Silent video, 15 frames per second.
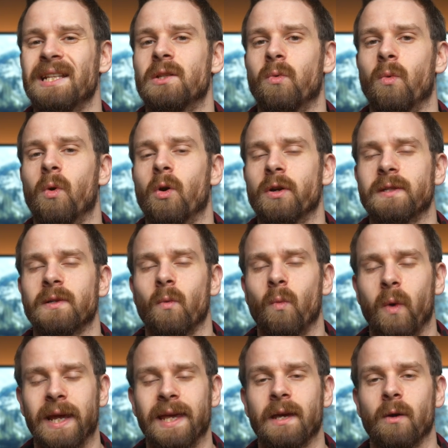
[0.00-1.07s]
towards
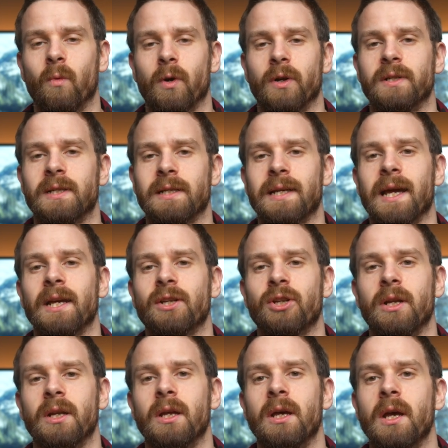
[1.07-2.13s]
wake word
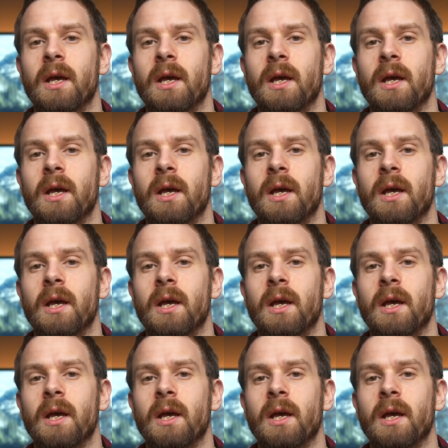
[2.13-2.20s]
detection.